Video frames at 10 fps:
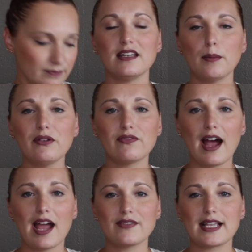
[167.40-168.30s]
Number
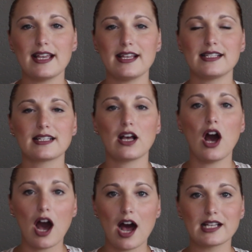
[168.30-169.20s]
5 is
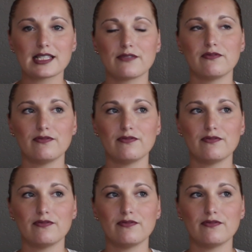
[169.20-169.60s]
cost